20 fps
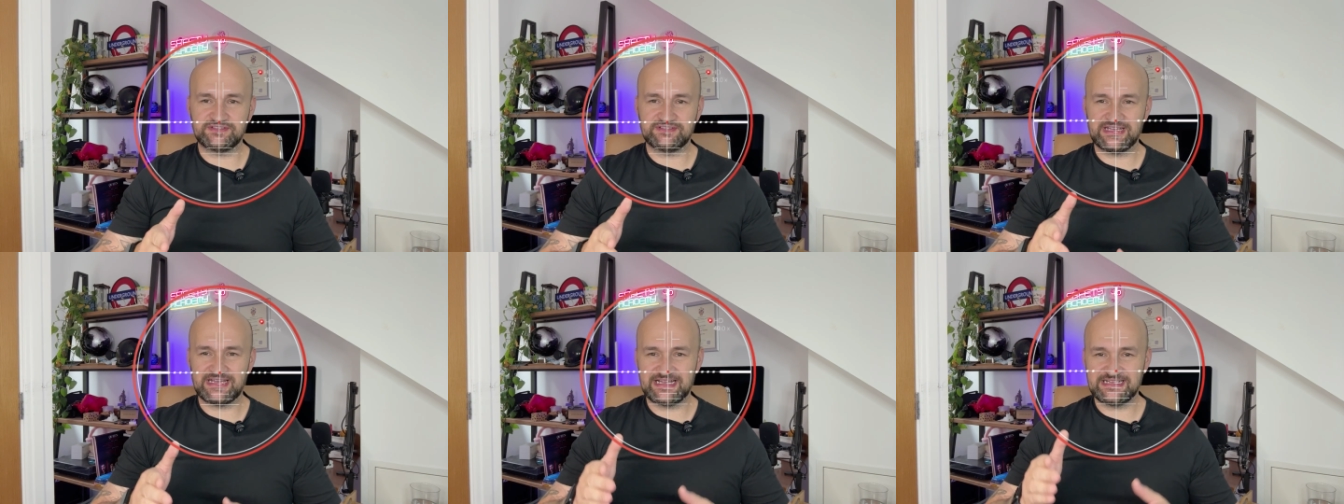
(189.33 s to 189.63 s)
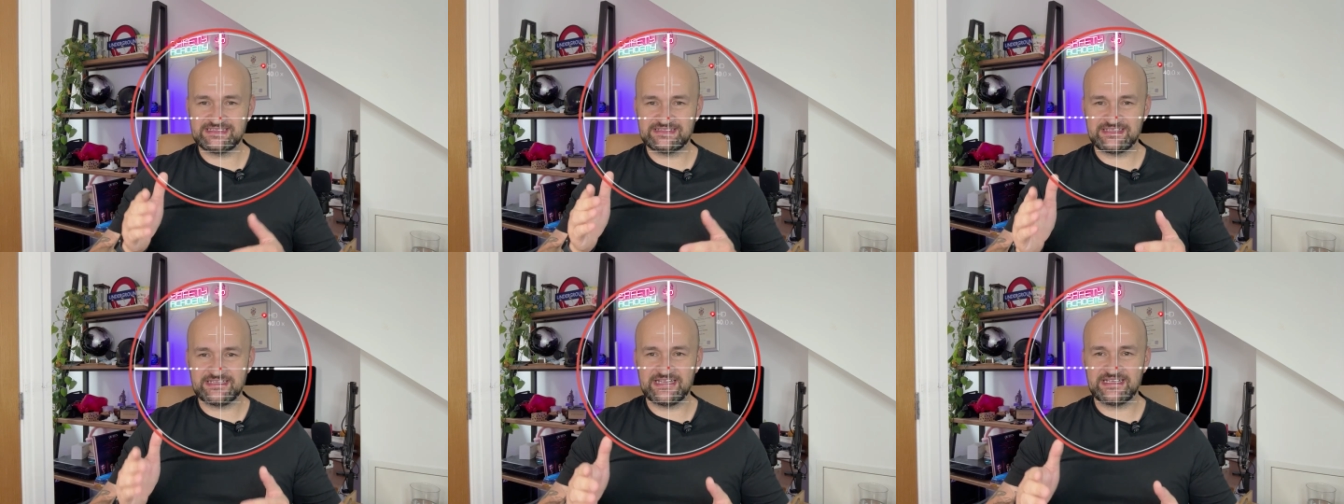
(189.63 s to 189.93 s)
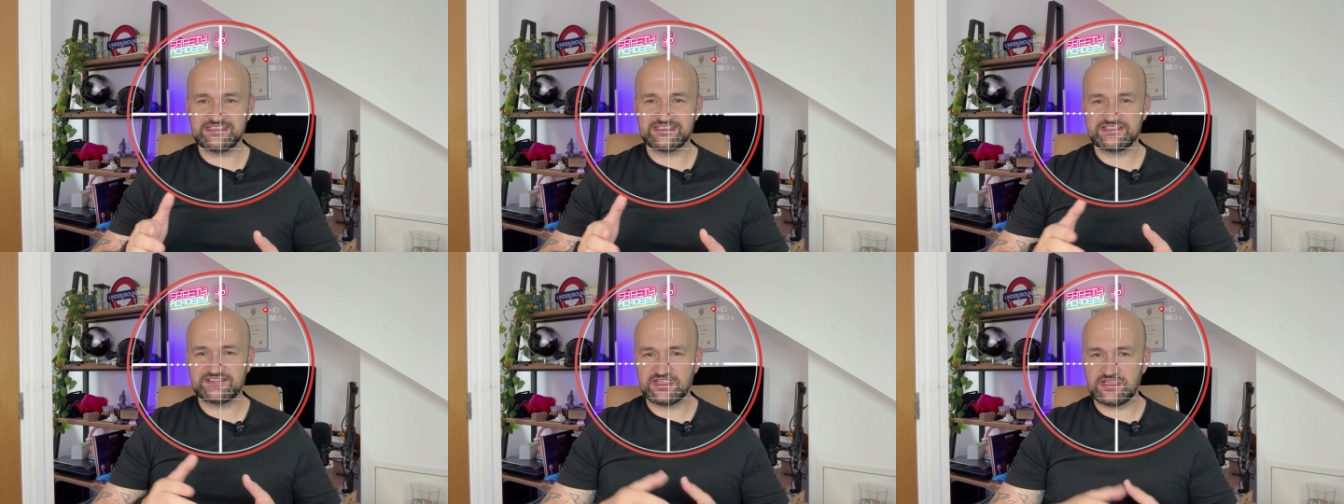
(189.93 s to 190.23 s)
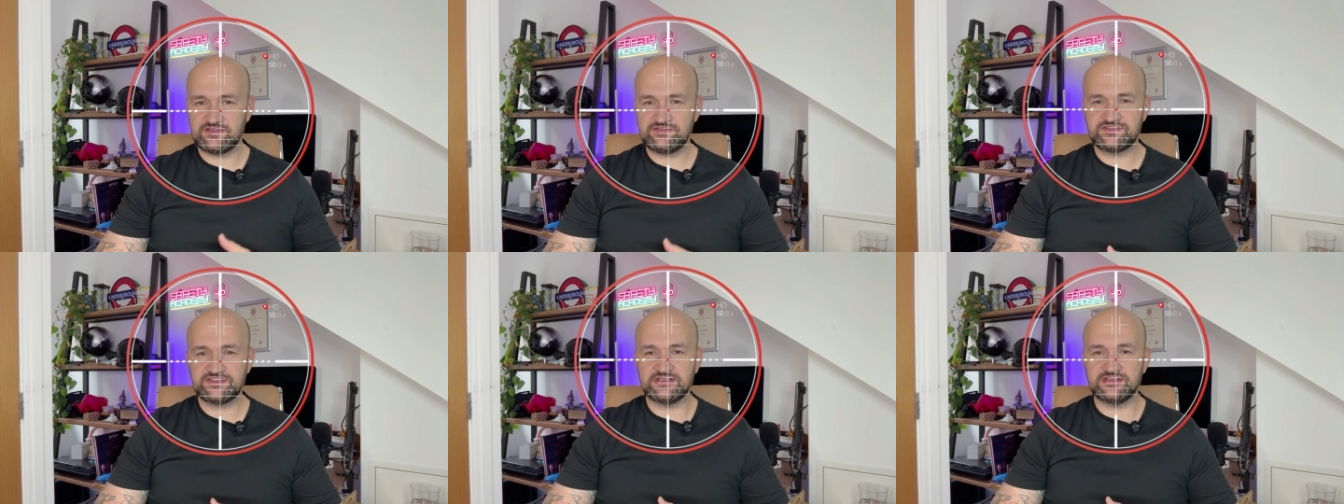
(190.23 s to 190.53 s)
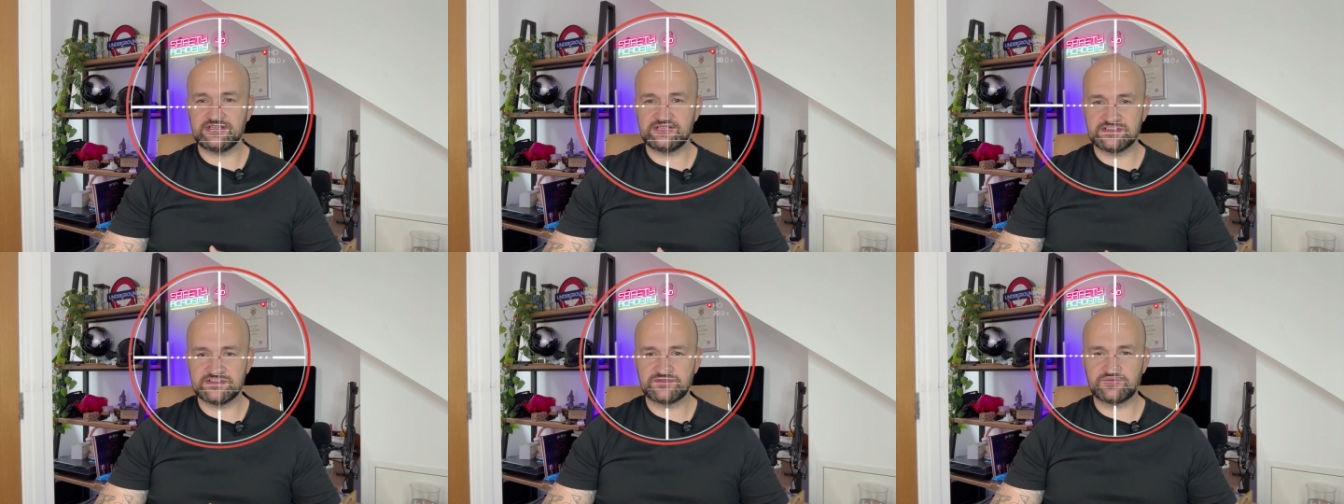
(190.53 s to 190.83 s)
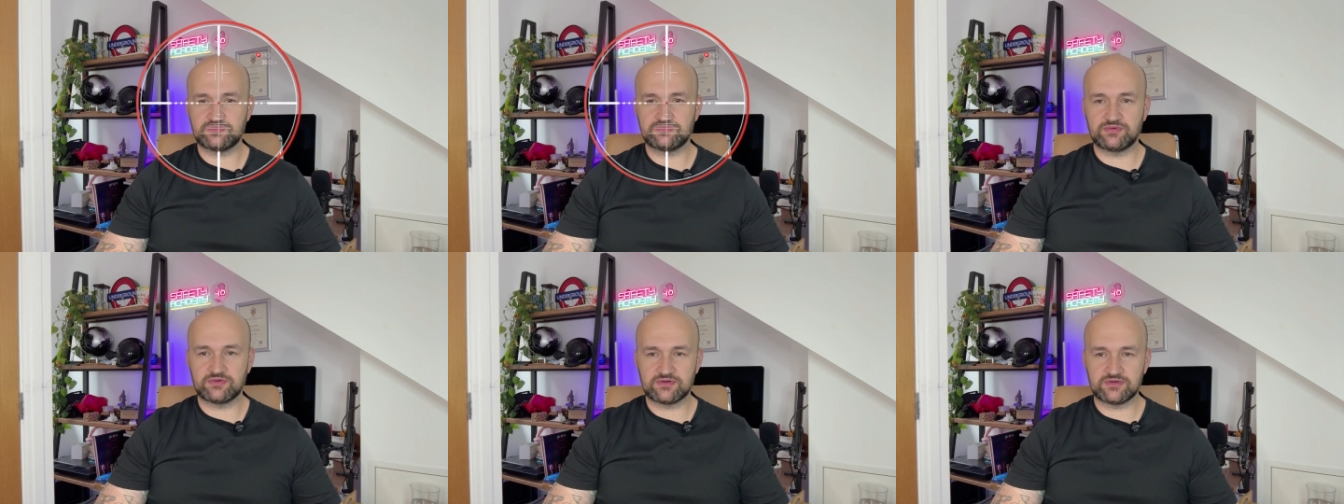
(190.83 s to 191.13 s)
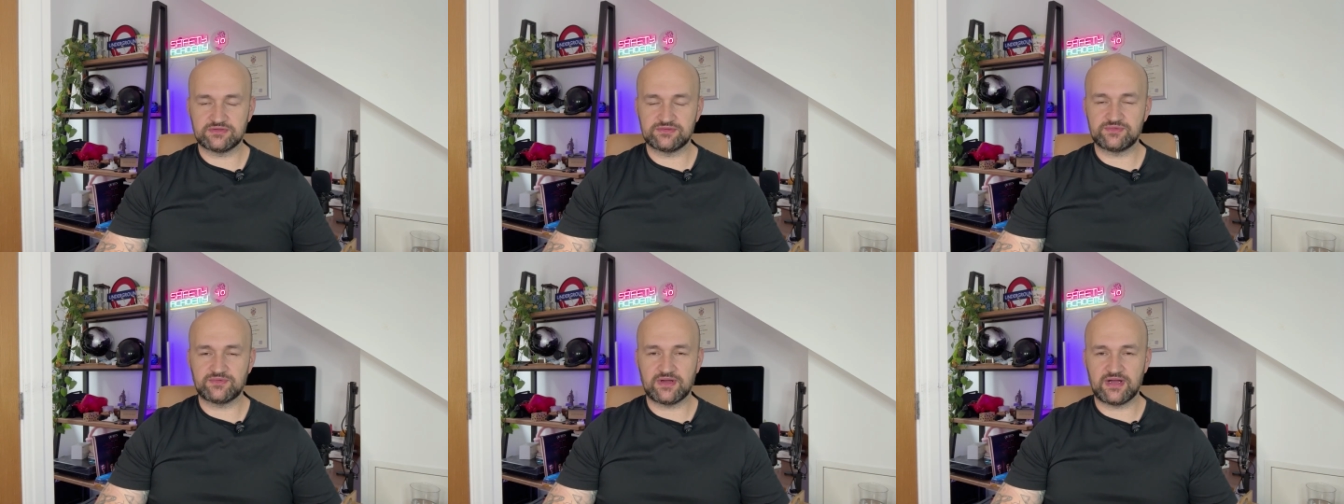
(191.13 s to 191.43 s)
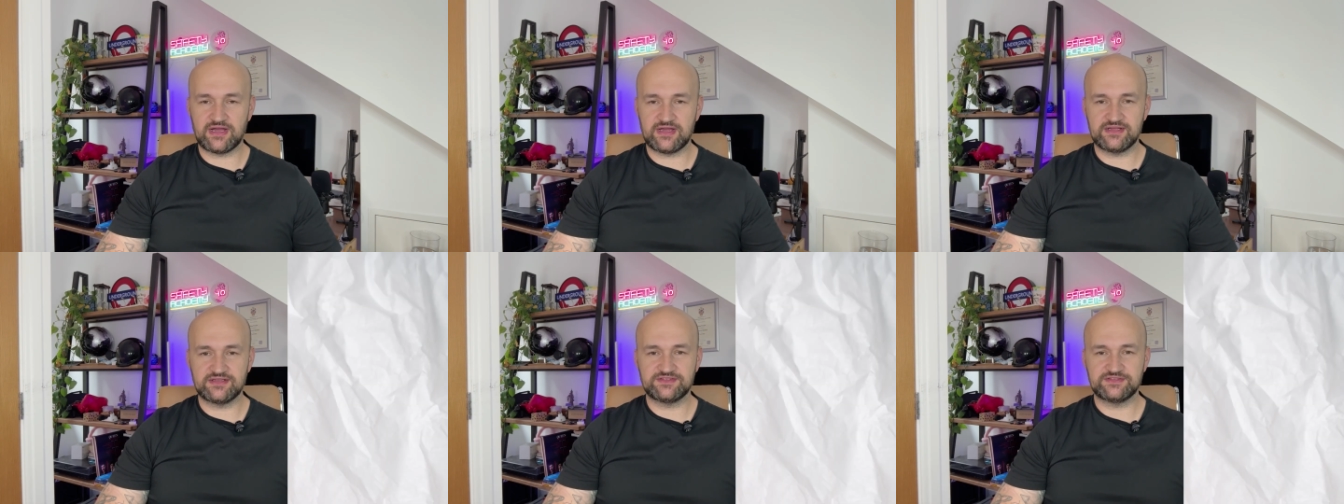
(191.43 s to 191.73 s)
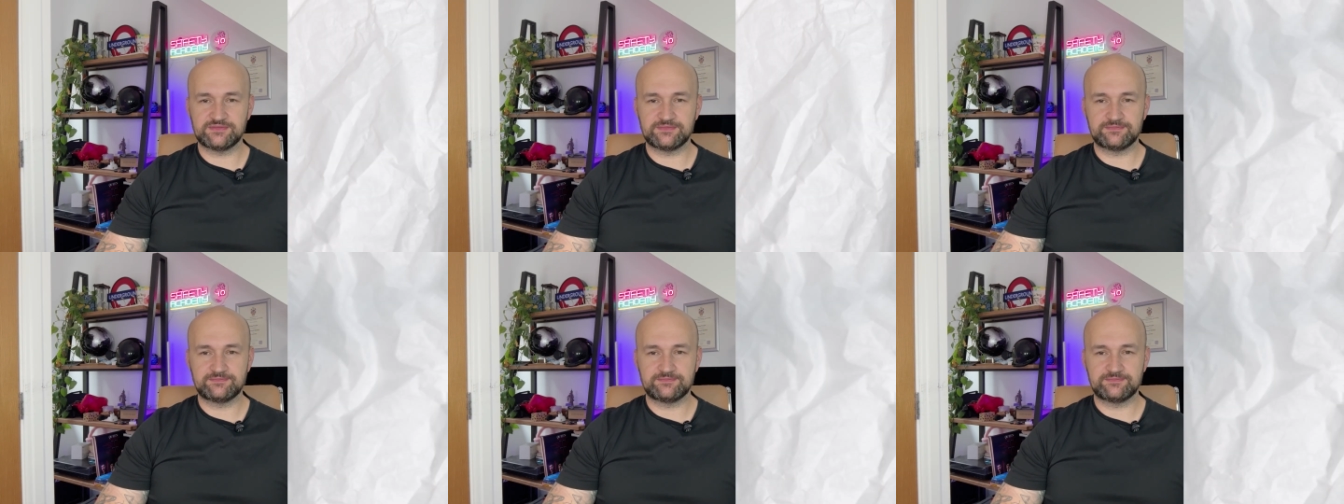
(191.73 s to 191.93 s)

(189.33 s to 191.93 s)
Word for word: that I teach safety leaders worldwide.